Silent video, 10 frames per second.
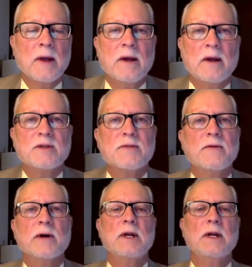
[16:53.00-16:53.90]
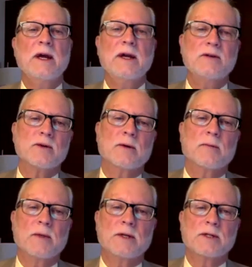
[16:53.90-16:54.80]
Its very nature
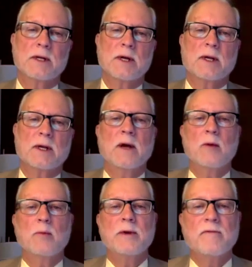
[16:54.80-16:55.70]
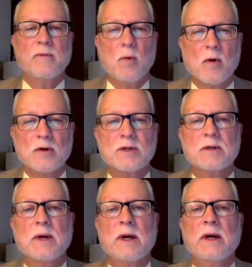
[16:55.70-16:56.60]
is that it cannot be
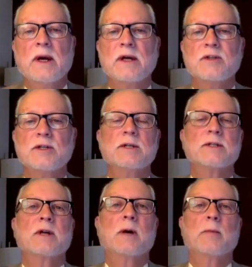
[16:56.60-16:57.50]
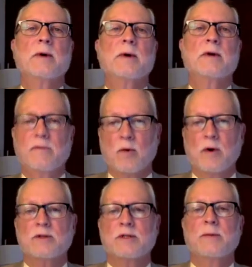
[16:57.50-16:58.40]
forced, as she has not been
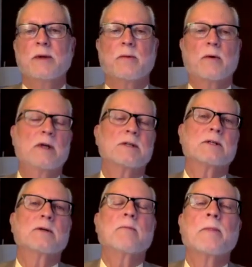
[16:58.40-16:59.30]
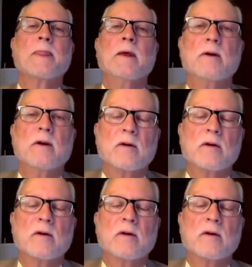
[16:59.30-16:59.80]
forced to be present in her